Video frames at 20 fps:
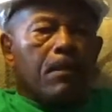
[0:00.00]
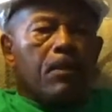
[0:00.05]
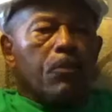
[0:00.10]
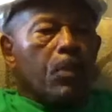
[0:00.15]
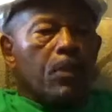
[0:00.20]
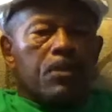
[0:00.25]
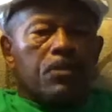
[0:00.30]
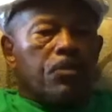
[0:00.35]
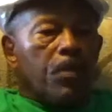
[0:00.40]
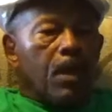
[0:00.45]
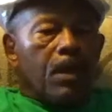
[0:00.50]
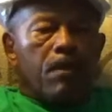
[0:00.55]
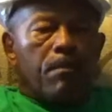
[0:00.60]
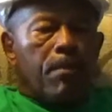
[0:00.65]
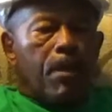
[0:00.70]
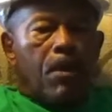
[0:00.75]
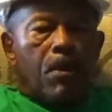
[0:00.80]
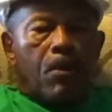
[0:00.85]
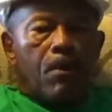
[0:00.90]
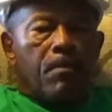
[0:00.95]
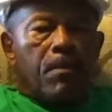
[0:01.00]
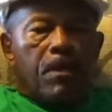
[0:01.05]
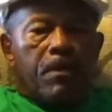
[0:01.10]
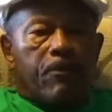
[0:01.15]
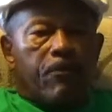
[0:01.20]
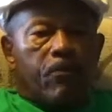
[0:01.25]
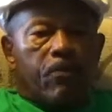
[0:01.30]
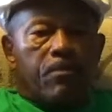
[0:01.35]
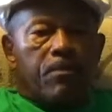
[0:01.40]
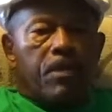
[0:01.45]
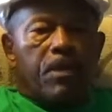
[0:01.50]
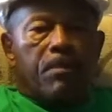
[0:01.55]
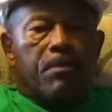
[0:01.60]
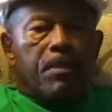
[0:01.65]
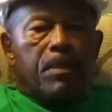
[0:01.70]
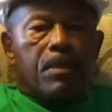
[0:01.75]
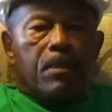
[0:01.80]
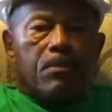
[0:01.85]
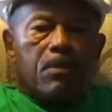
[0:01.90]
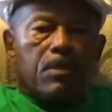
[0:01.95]
He wasn't trying to borrow money from me,
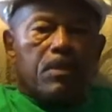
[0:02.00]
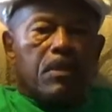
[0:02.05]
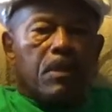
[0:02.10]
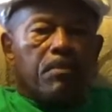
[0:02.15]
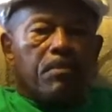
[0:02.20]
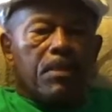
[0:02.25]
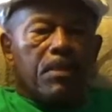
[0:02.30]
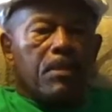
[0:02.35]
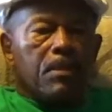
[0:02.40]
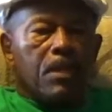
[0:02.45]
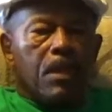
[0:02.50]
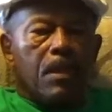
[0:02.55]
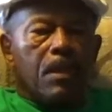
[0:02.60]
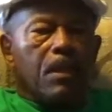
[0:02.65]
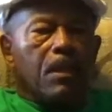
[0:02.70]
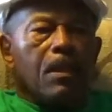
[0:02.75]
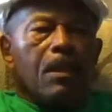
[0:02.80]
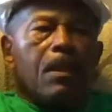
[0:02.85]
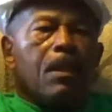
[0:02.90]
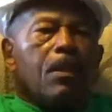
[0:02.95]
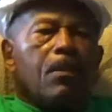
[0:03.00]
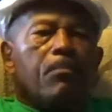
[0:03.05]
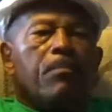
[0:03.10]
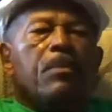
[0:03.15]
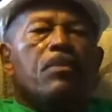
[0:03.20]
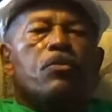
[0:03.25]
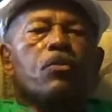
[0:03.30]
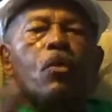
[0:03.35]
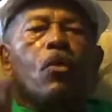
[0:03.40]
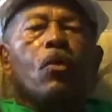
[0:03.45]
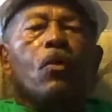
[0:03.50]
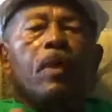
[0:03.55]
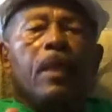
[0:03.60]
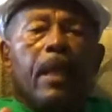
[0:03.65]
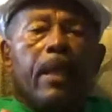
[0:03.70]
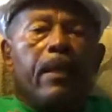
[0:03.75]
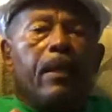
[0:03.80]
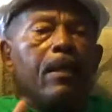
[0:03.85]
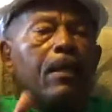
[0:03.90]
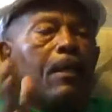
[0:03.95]
but he was simply saying, "Mister
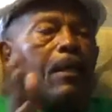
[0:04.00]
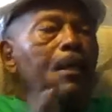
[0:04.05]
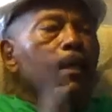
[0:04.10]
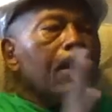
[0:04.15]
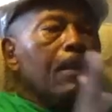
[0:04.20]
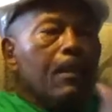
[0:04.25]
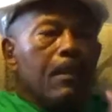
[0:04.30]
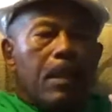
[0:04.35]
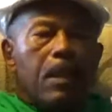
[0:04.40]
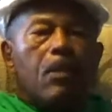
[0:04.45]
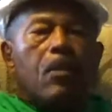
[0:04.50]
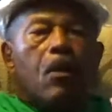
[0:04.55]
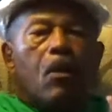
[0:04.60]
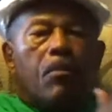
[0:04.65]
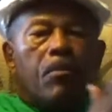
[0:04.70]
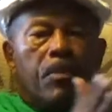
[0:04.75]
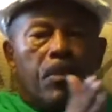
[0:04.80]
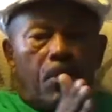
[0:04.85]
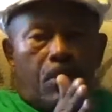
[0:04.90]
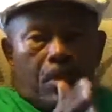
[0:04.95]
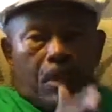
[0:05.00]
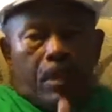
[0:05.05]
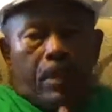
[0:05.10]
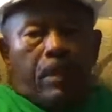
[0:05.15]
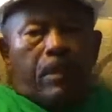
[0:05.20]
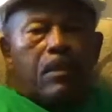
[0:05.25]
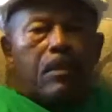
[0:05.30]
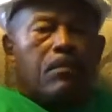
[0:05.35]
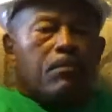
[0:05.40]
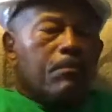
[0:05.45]
O'Day," they called me O'Day,